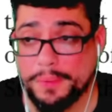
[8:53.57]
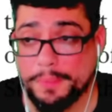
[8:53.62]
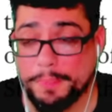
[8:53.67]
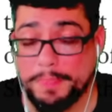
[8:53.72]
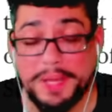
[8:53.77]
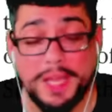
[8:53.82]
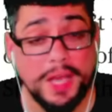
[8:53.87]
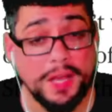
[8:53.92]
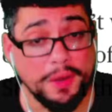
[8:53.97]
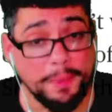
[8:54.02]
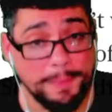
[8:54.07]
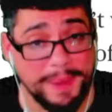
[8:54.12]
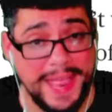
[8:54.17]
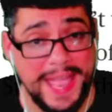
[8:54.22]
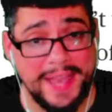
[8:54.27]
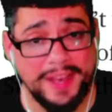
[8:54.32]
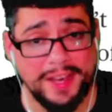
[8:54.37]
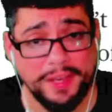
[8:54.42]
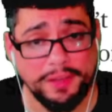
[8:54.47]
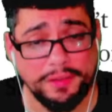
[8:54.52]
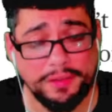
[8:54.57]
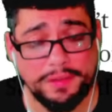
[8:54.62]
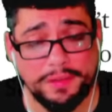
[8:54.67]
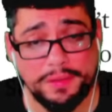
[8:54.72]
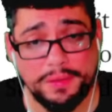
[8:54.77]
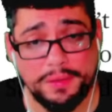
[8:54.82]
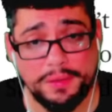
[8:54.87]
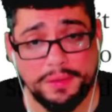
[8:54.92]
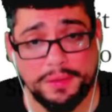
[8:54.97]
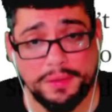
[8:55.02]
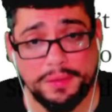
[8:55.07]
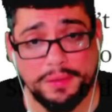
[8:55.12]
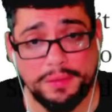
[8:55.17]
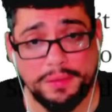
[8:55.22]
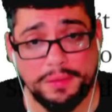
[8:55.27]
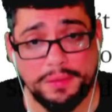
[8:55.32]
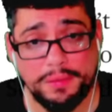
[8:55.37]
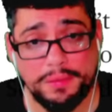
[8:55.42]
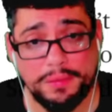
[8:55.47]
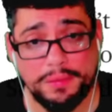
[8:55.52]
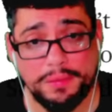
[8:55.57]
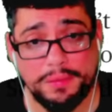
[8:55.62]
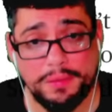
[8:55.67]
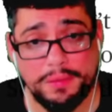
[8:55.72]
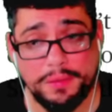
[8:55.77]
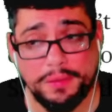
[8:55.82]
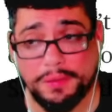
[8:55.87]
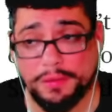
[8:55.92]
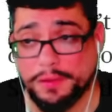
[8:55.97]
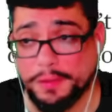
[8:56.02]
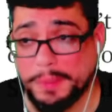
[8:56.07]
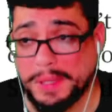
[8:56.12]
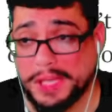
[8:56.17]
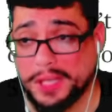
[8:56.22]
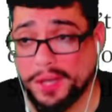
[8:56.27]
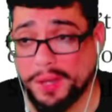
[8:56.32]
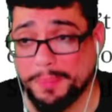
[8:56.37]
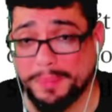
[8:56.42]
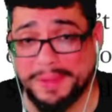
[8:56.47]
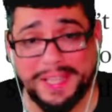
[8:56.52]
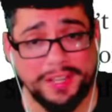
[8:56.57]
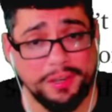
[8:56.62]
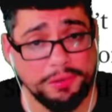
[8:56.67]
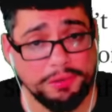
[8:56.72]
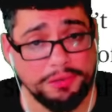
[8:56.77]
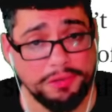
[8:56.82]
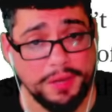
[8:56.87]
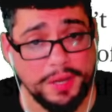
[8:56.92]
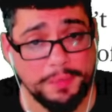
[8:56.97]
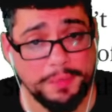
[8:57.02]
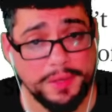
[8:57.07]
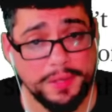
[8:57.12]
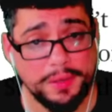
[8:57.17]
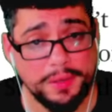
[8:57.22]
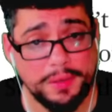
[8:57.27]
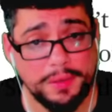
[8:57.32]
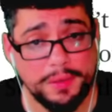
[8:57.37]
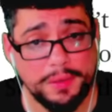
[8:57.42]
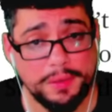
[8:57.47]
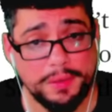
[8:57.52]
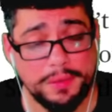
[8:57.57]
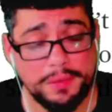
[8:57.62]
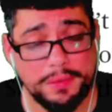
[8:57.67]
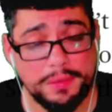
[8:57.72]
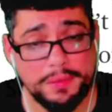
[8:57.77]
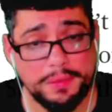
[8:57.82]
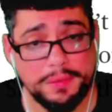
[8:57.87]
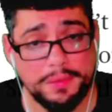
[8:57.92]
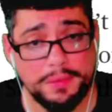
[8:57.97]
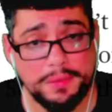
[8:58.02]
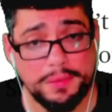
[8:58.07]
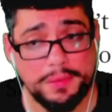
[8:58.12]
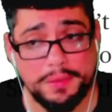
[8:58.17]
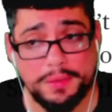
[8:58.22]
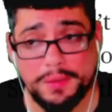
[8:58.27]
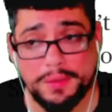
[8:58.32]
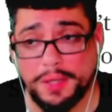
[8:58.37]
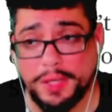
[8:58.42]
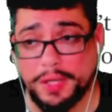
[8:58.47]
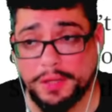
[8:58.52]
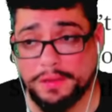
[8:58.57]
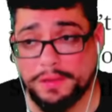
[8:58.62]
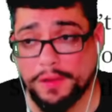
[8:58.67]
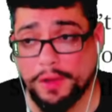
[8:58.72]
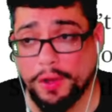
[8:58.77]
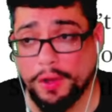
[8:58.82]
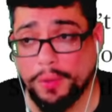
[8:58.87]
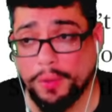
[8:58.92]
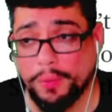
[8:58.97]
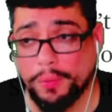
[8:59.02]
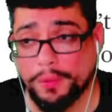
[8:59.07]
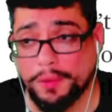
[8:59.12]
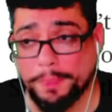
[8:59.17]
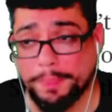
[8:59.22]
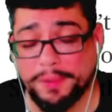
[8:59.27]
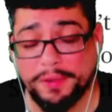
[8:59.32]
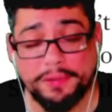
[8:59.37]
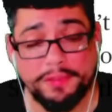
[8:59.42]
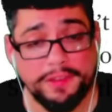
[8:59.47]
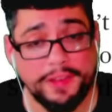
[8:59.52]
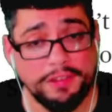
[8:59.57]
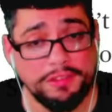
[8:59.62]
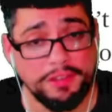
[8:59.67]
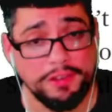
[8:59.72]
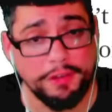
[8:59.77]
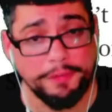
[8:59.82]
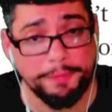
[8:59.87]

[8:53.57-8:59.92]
be on a ballot, to become leadership, and to hold the position